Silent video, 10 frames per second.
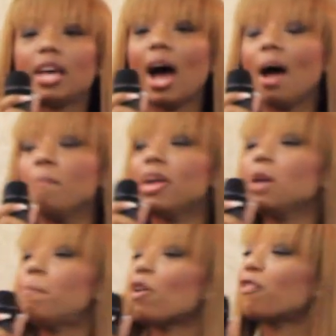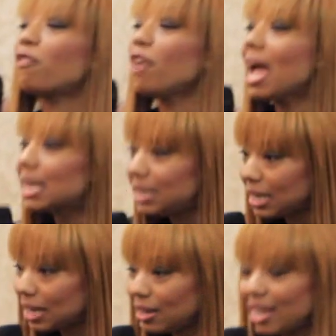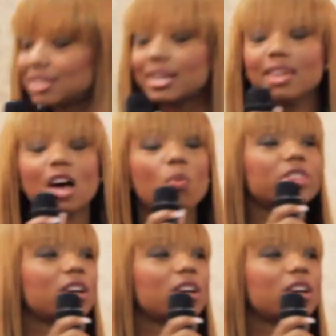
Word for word: So I'm being perfected. And say that